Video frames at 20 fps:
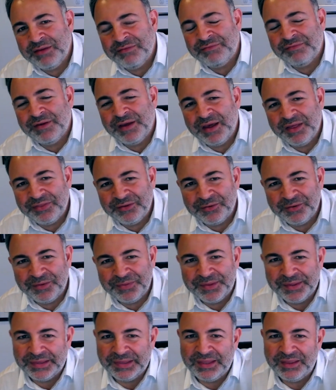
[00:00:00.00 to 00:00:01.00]
father and
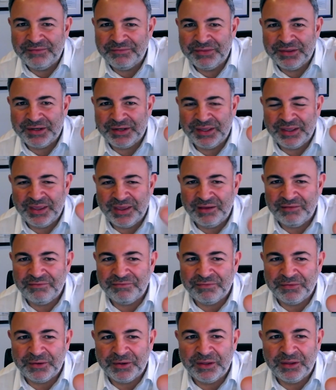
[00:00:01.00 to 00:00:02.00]
the love that I have
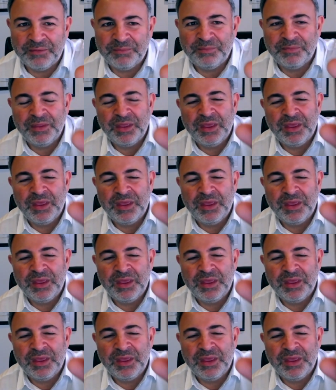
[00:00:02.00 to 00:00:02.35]
for him.